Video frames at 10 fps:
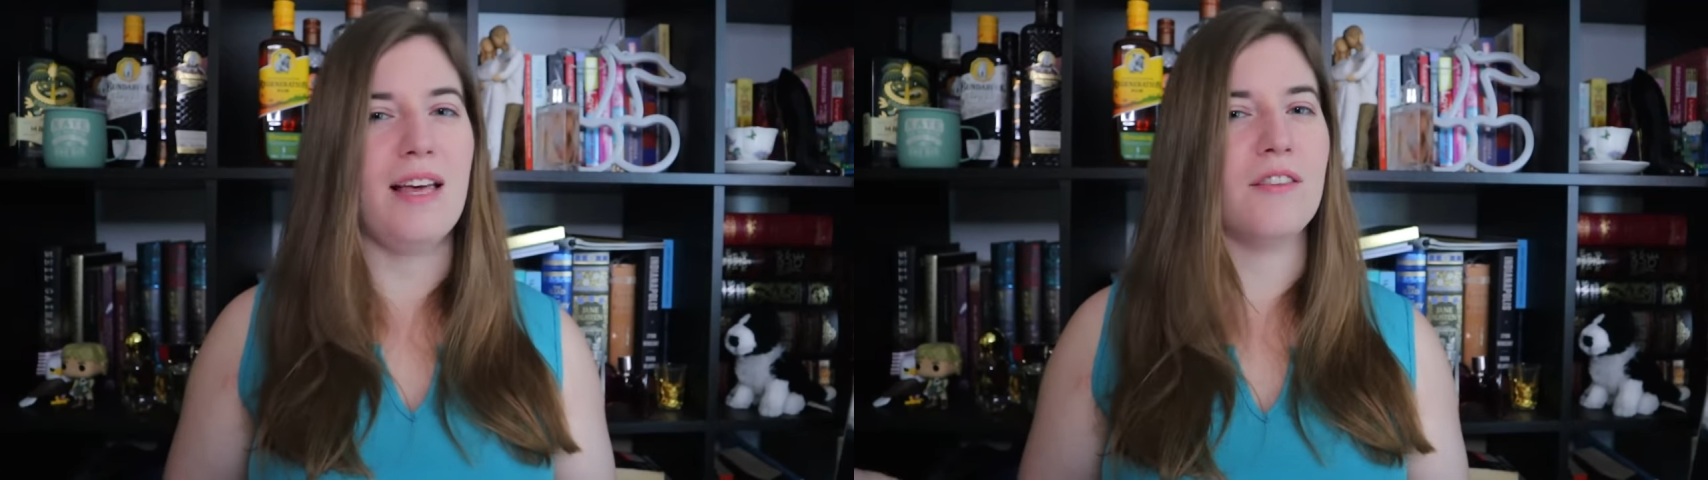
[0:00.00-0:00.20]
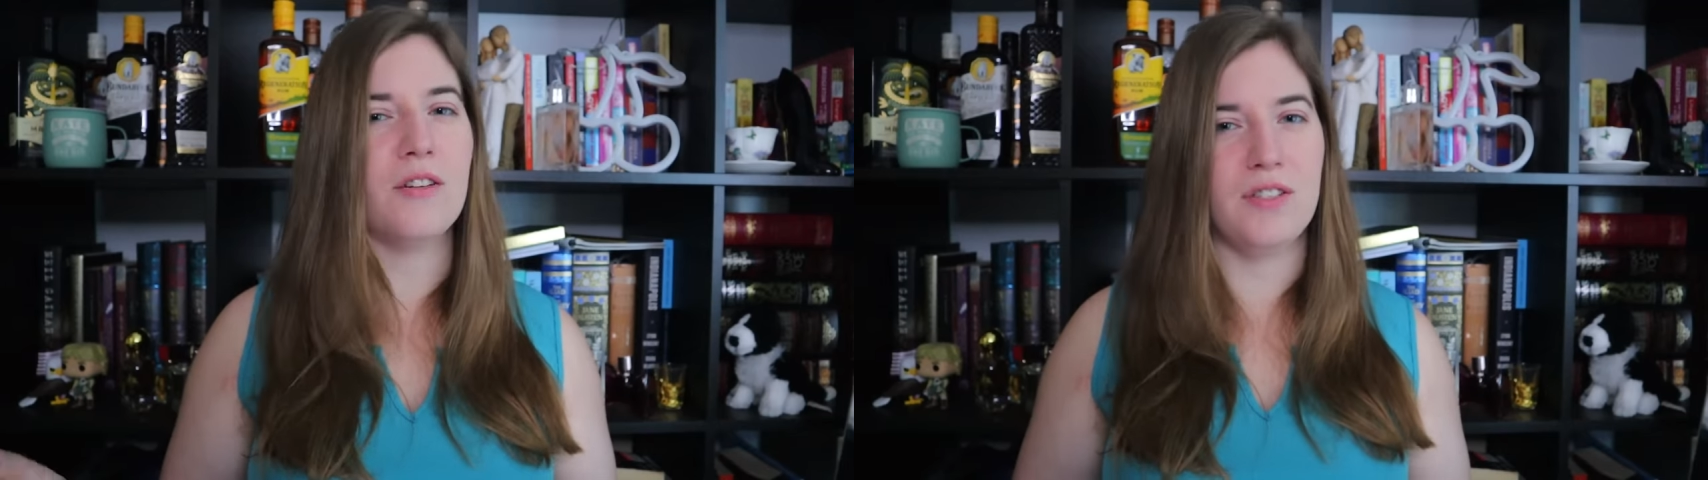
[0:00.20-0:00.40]

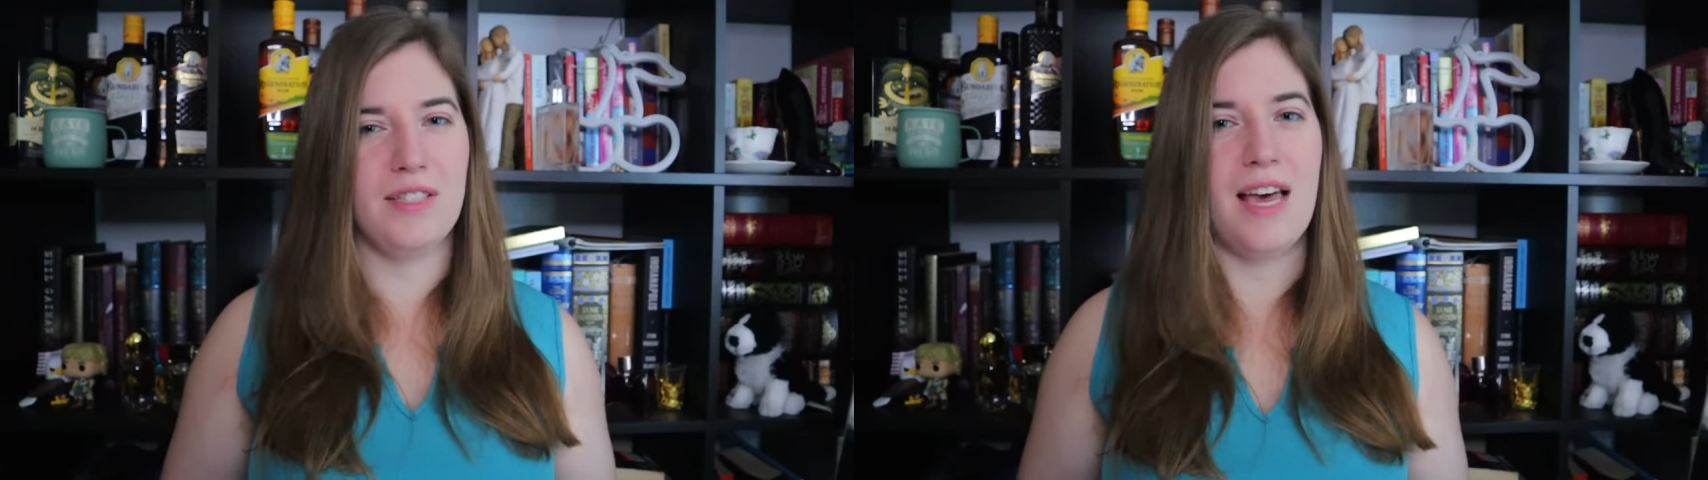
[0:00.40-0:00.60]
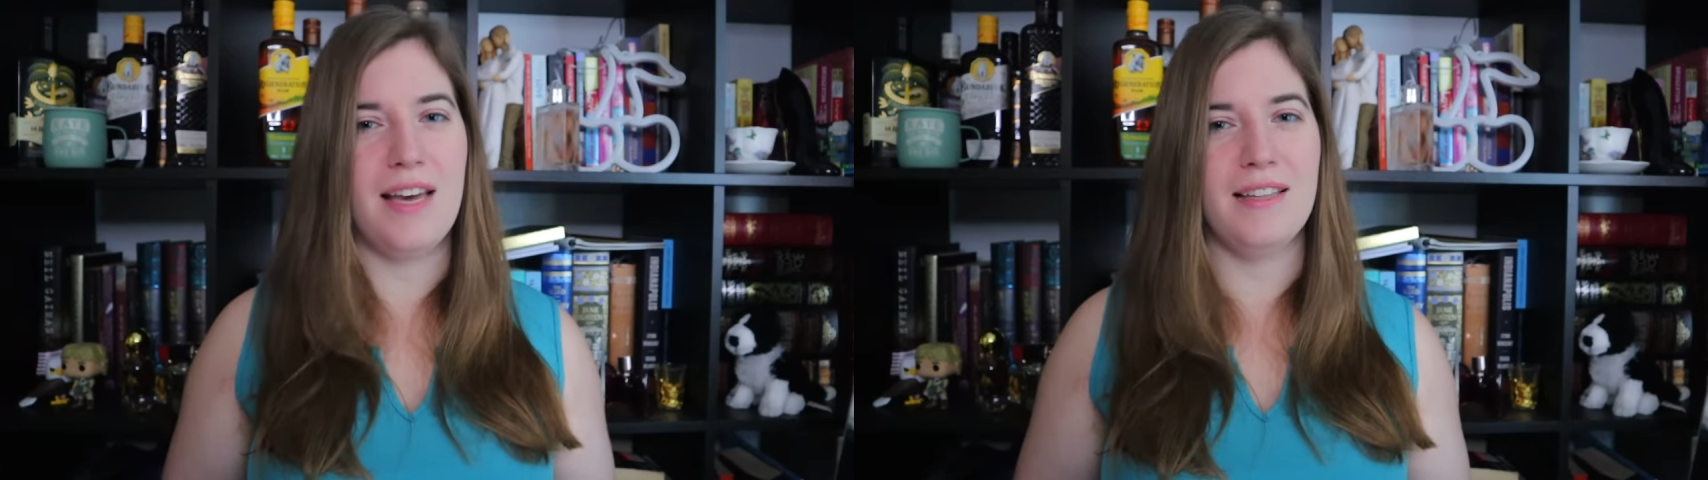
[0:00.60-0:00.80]
that they're
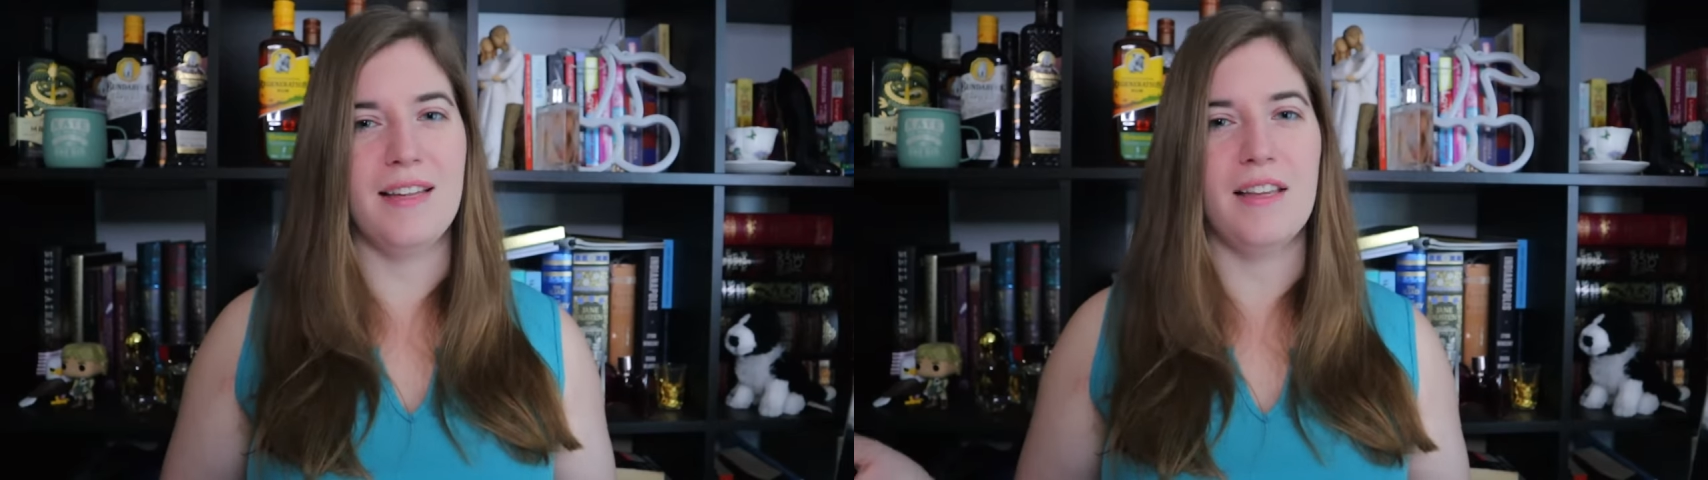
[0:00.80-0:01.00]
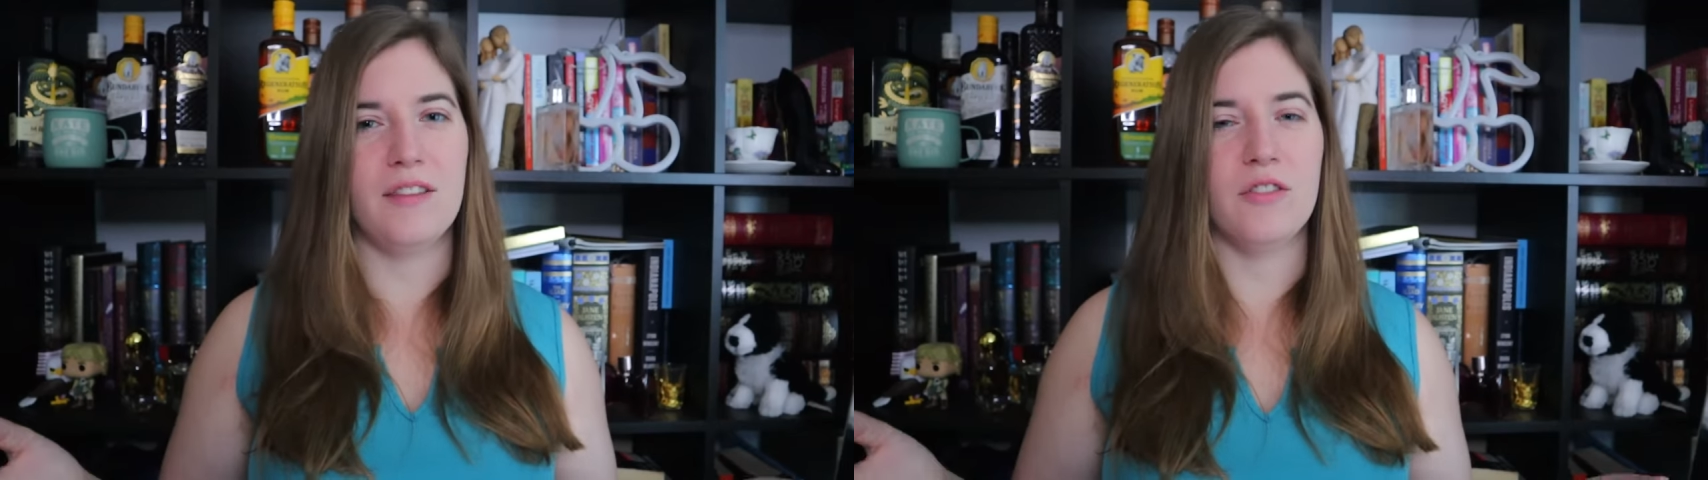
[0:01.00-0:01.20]
saying
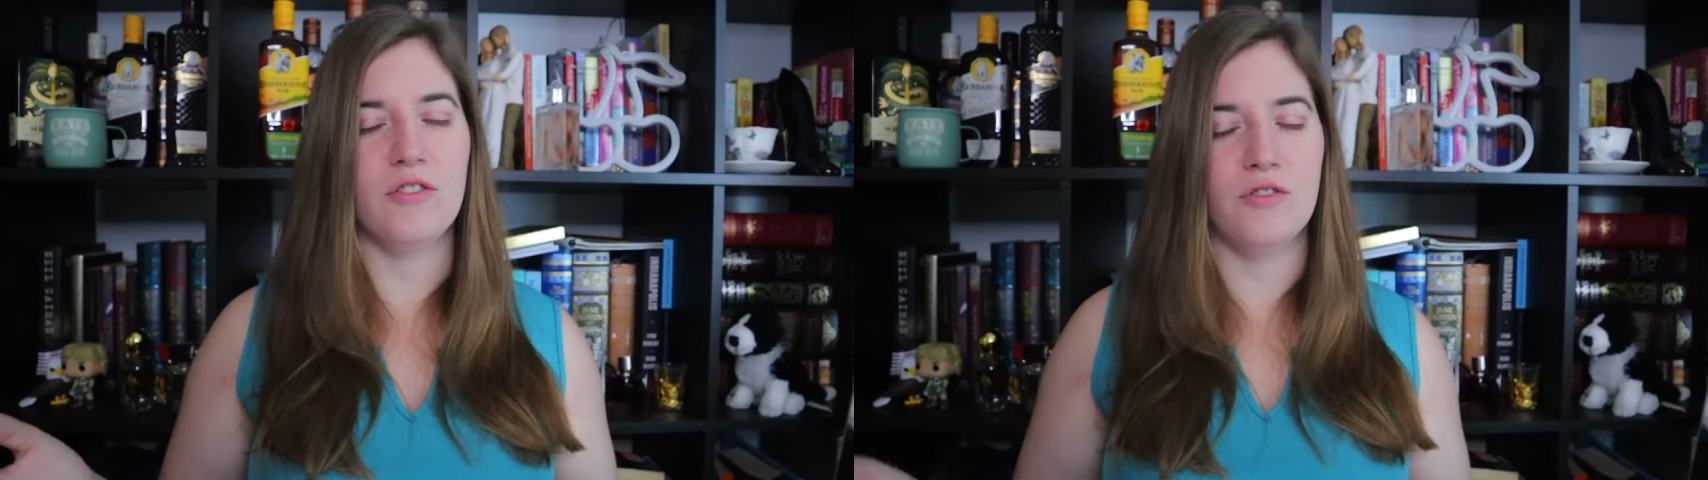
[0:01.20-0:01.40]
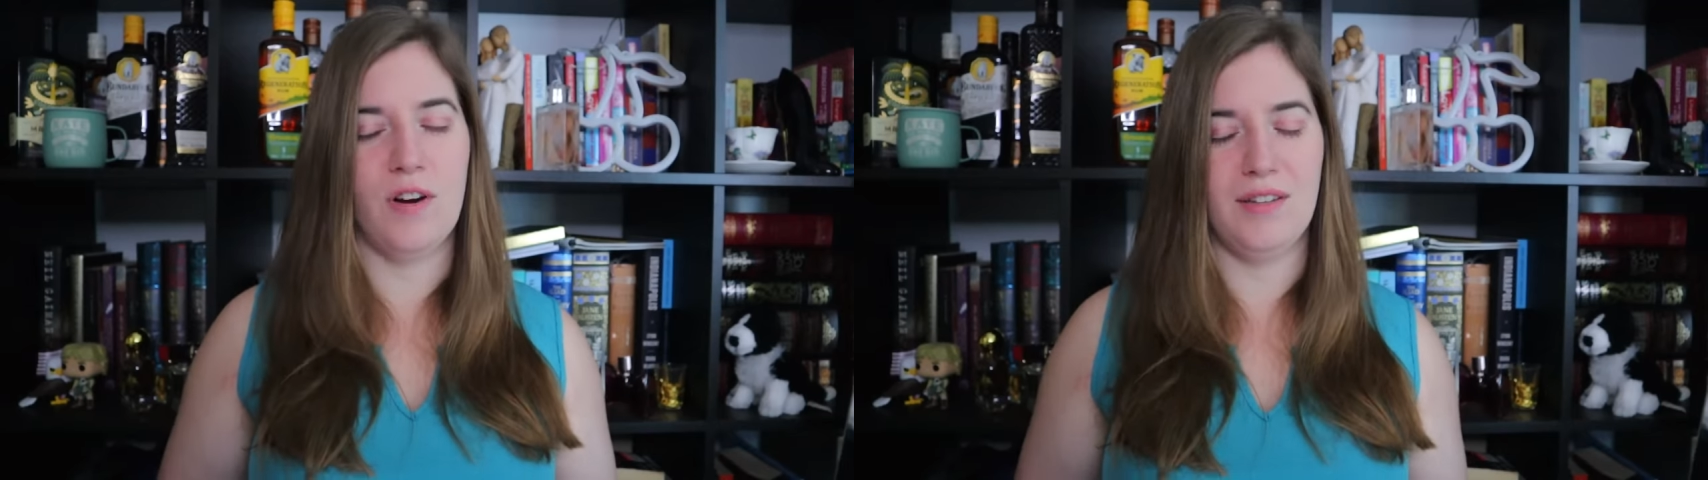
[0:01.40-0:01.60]
that they're
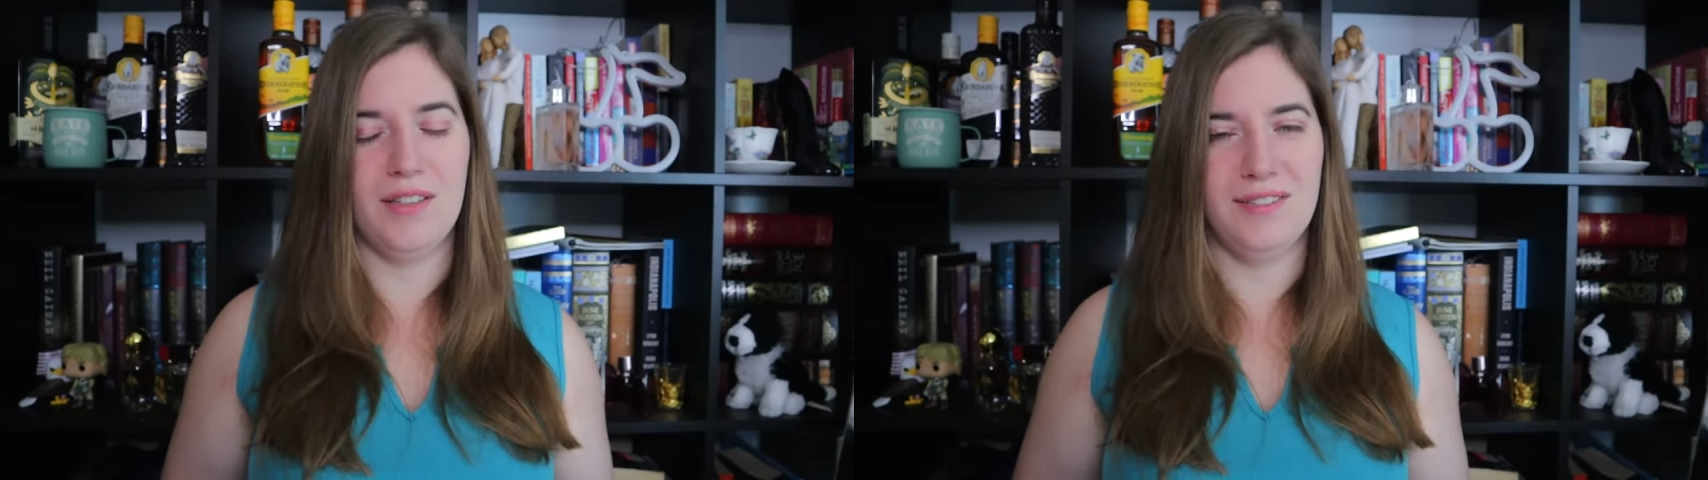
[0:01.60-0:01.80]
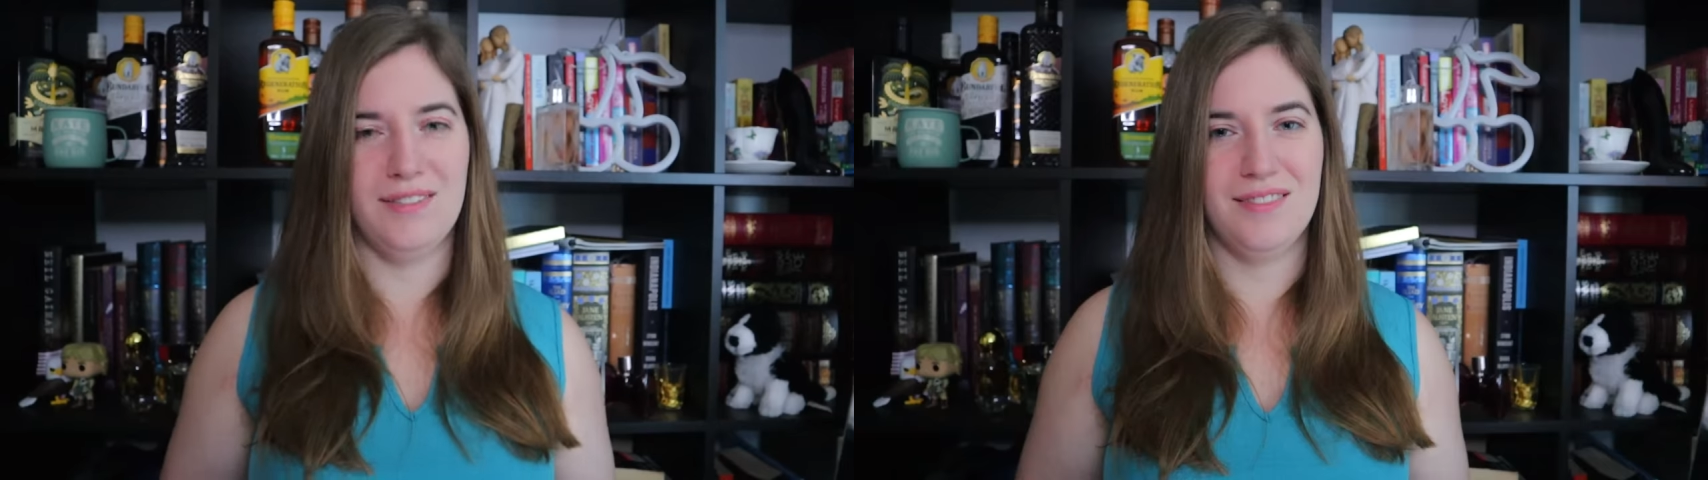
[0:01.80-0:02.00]
drunk.